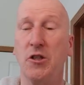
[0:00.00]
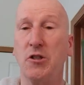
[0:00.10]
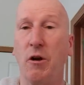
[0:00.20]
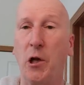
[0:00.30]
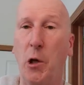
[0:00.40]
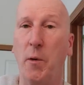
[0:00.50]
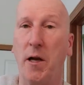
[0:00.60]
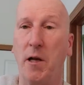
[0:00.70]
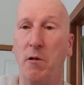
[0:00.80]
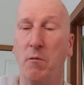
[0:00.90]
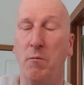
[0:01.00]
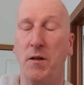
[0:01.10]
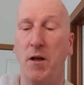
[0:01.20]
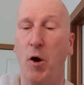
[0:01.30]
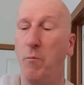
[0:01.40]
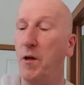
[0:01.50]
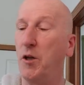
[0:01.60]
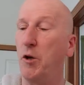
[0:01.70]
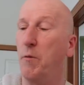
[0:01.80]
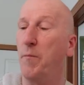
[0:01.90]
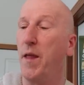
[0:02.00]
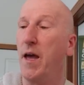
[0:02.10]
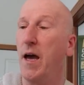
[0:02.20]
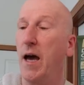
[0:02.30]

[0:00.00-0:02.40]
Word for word: going to start lowering it a little bit. I hope they do.